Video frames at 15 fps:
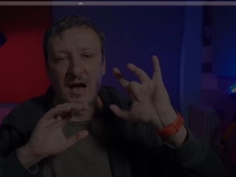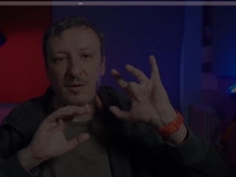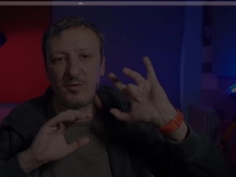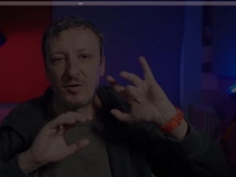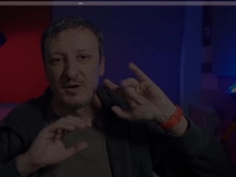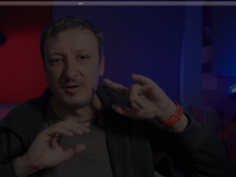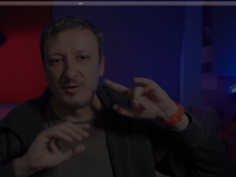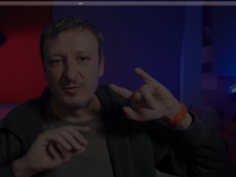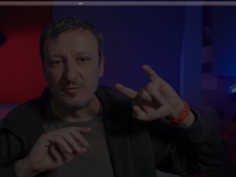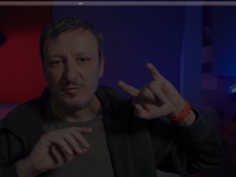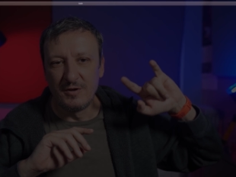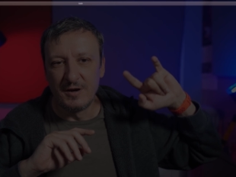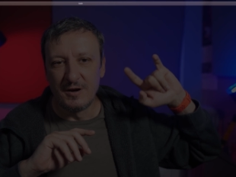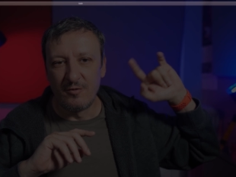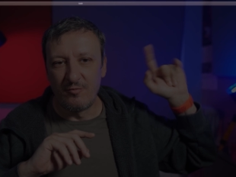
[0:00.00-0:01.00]
I'm going
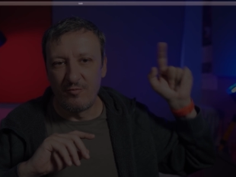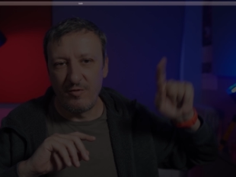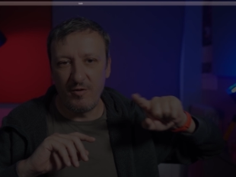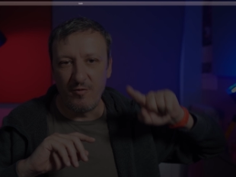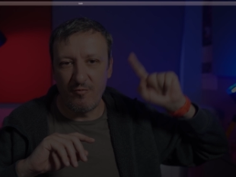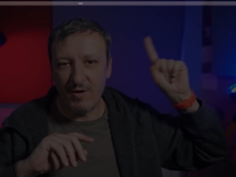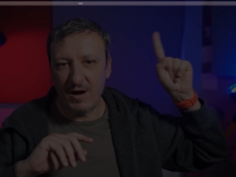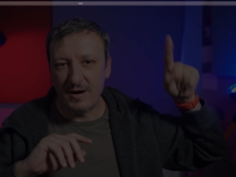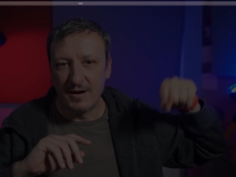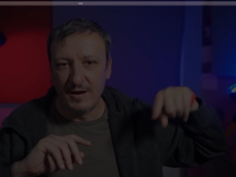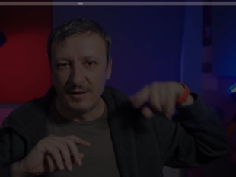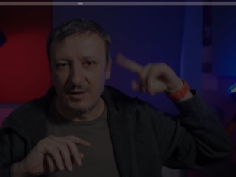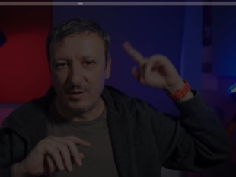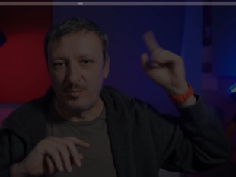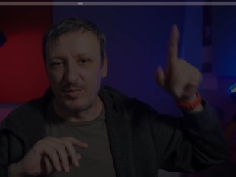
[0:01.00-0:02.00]
to
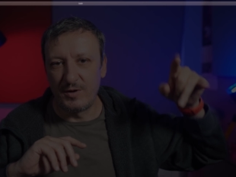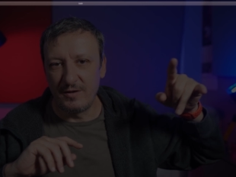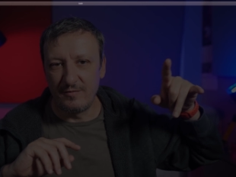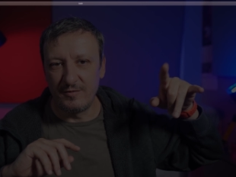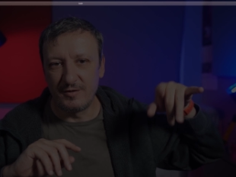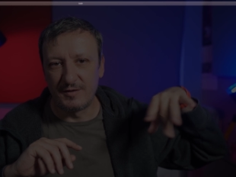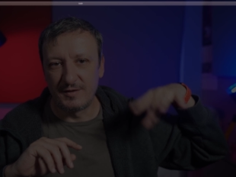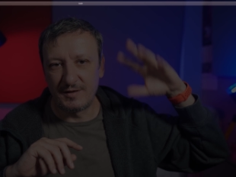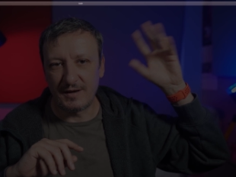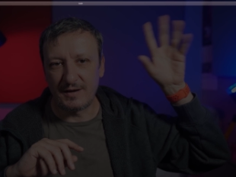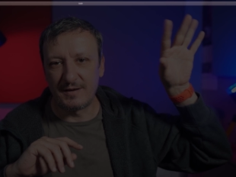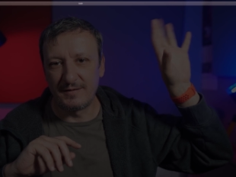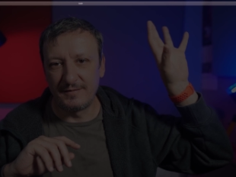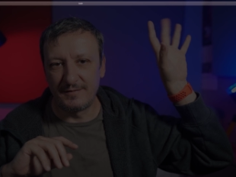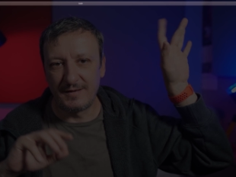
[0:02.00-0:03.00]
rerun the previous
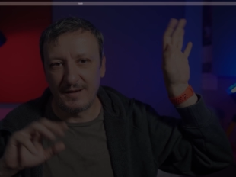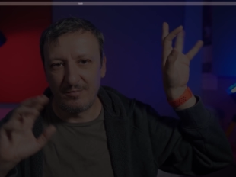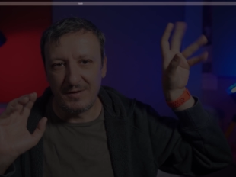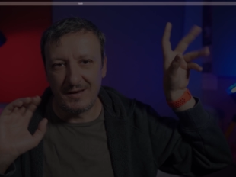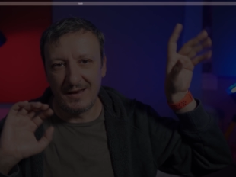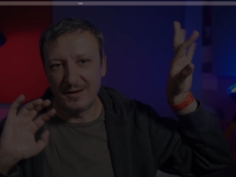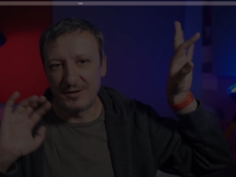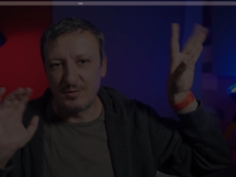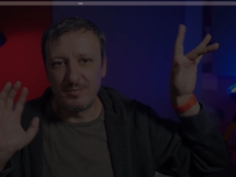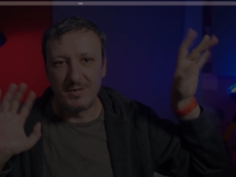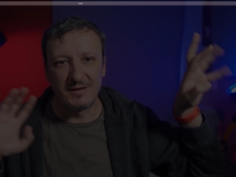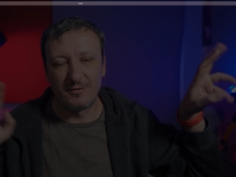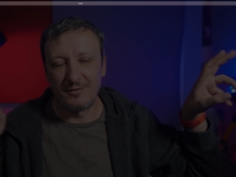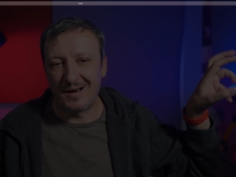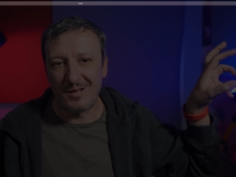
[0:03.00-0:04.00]
second application
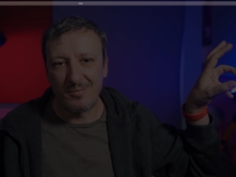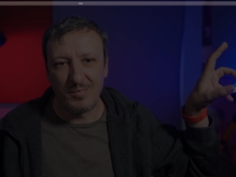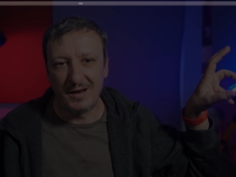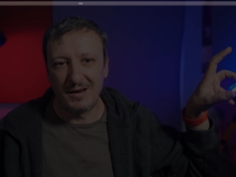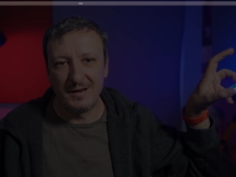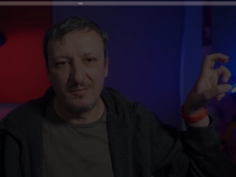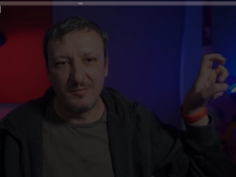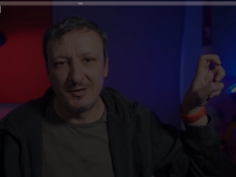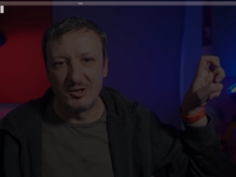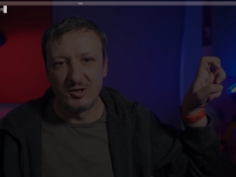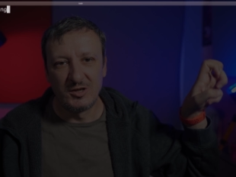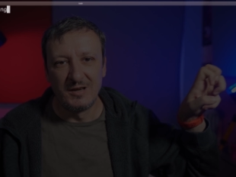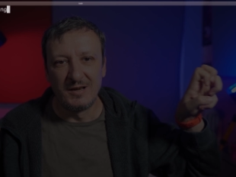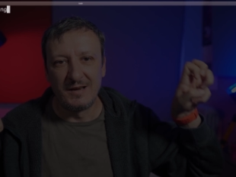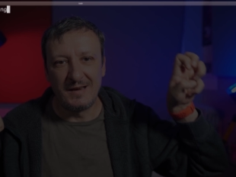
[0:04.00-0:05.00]
based on Alpine
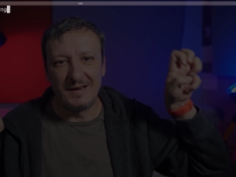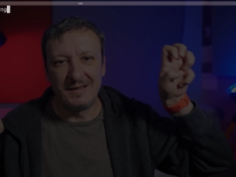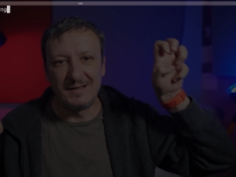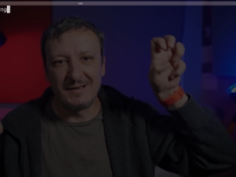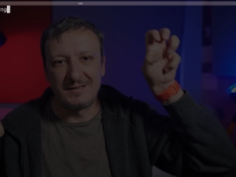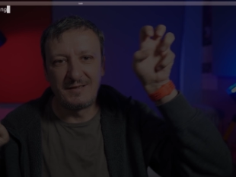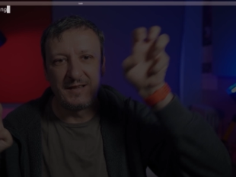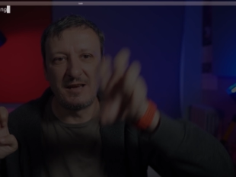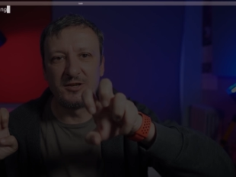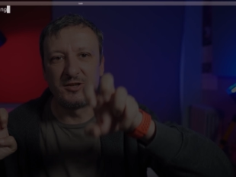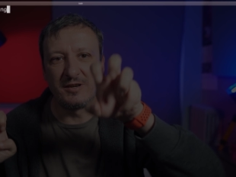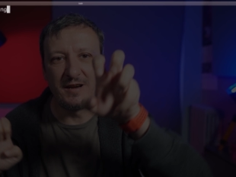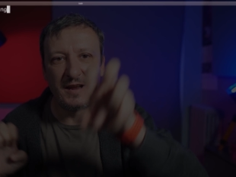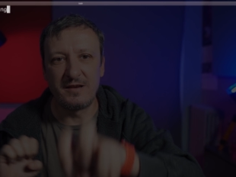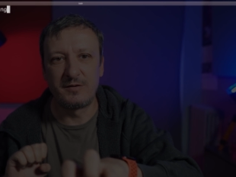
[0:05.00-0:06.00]
image in the
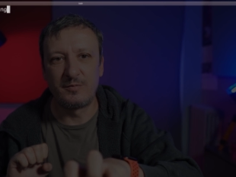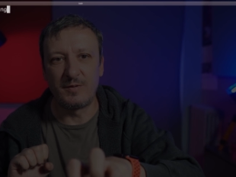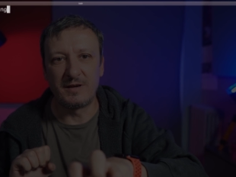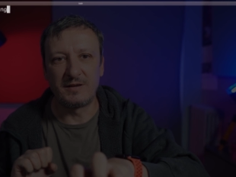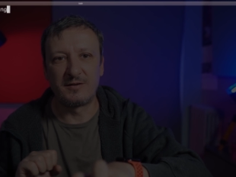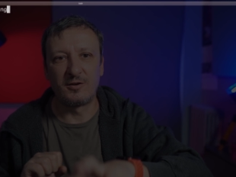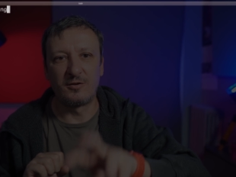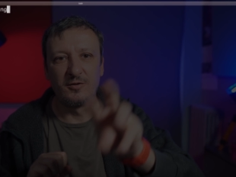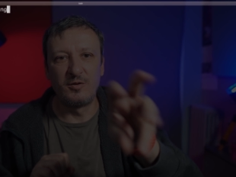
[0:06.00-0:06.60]
staging namespace. So